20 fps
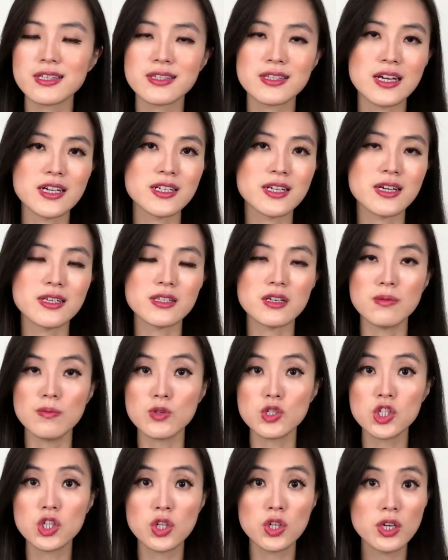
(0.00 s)
such as a
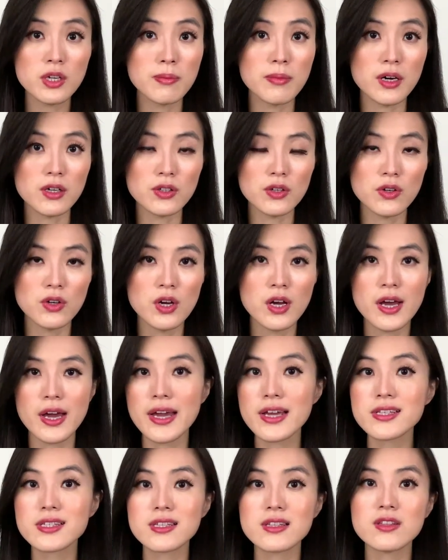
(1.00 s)
machine learning model,
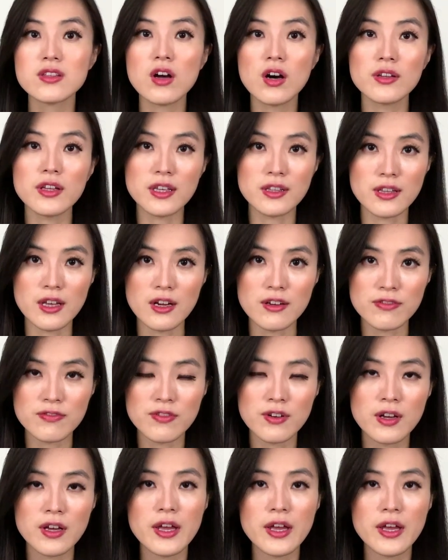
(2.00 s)
is not enough.